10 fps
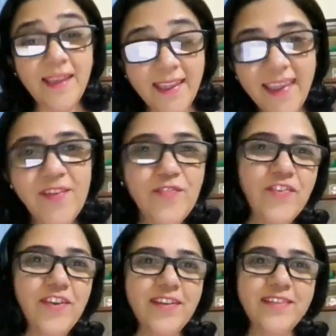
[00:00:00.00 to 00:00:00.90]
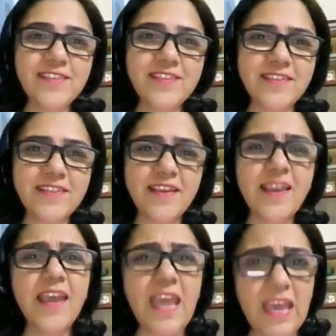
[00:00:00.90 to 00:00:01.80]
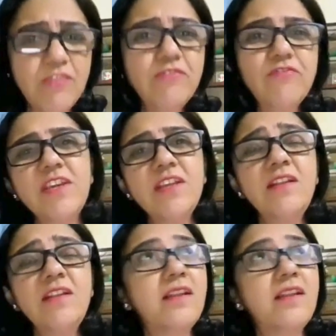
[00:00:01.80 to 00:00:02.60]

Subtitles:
Hey friends, ever feel